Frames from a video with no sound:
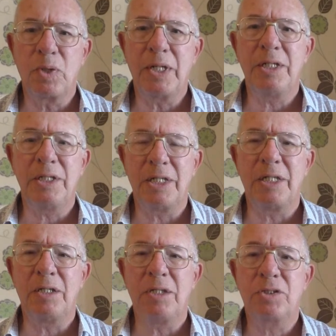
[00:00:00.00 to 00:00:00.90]
We
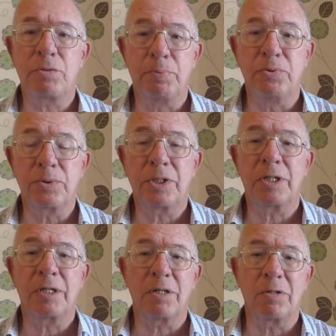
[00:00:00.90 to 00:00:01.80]
need
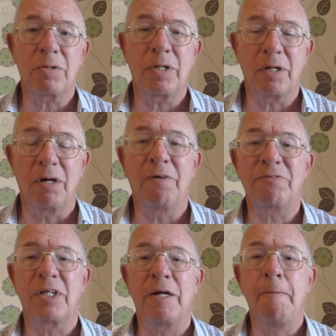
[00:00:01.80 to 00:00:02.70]
supporting and looking
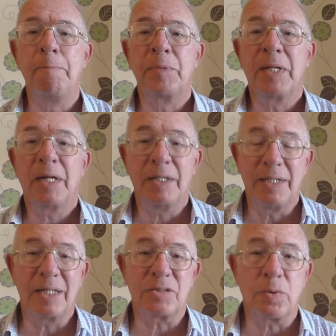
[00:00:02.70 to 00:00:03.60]
after.
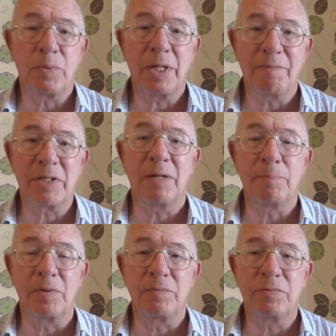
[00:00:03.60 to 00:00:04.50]
And that's what we have a
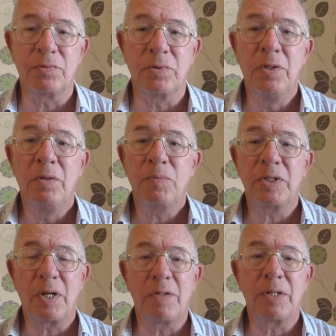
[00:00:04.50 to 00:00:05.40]
government for.
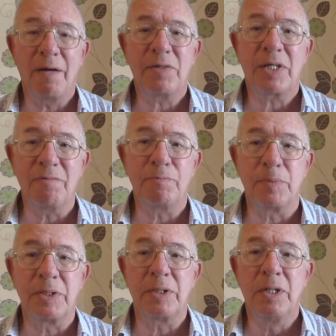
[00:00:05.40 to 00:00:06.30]
We don't have a
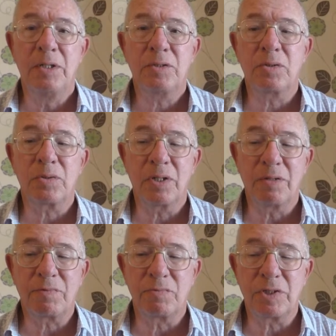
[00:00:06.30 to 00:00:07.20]
government to look
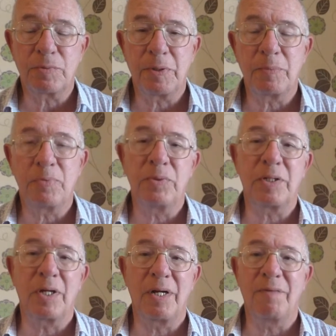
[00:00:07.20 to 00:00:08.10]
after rich people. We
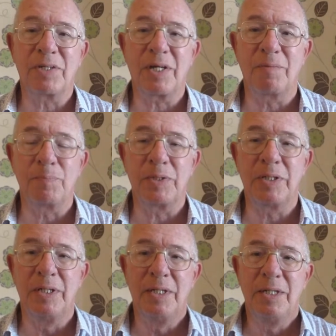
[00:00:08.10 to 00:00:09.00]
don't have a
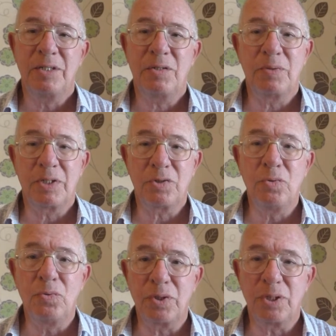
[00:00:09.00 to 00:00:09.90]
government to
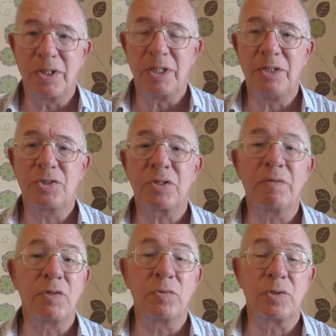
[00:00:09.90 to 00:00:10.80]
ignore the needs
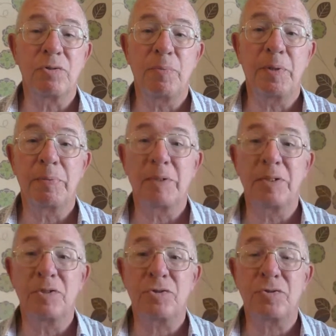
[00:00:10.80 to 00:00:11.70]
of the ordinary people
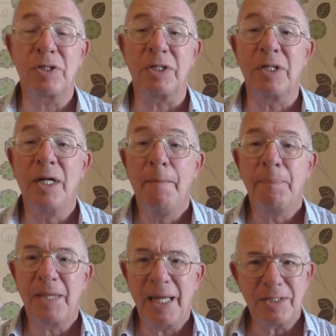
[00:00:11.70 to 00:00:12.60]
in the street.
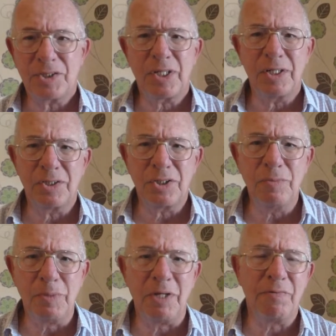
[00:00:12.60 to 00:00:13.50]
That's going to
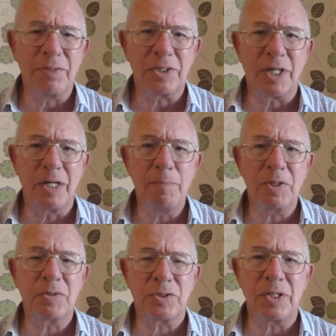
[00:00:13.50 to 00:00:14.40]
do me for today,
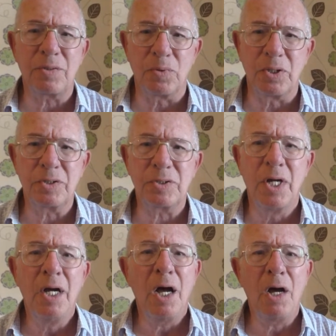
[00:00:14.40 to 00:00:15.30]
because otherwise
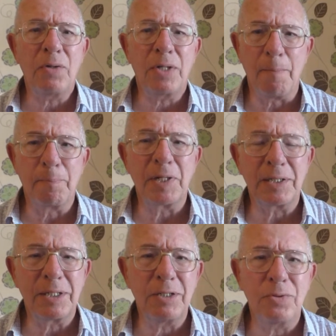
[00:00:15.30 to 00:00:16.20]
I'll get
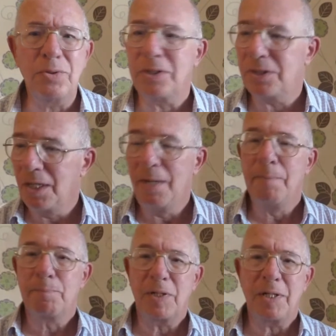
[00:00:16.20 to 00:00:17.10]
bloody annoyed.
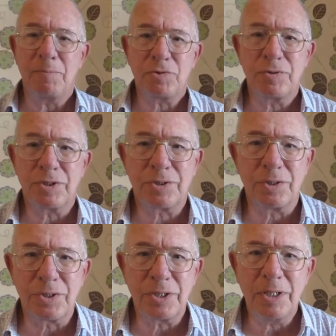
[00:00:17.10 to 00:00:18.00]
My name's Chris
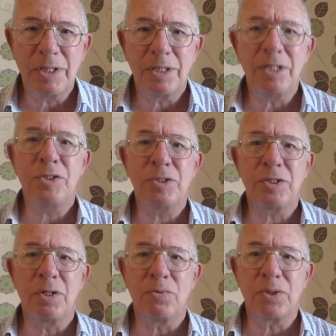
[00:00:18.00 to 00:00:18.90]
Gosling. This is
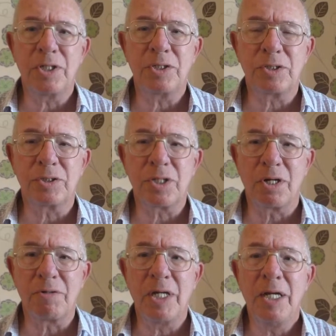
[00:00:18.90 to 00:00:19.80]
the Old Geezer's
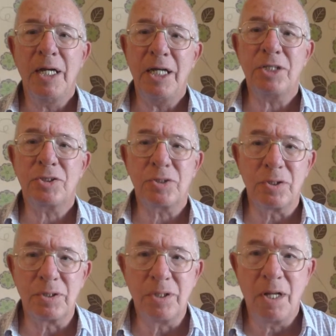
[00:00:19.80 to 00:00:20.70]
Diary. It's
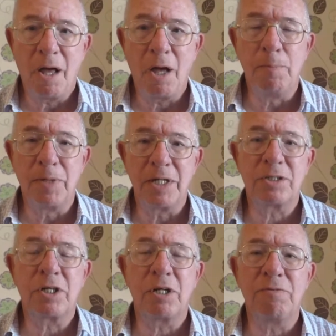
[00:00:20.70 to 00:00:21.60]
on
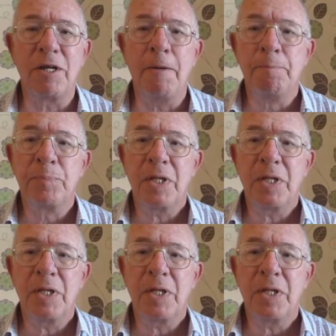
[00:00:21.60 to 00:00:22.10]
Homemade TV.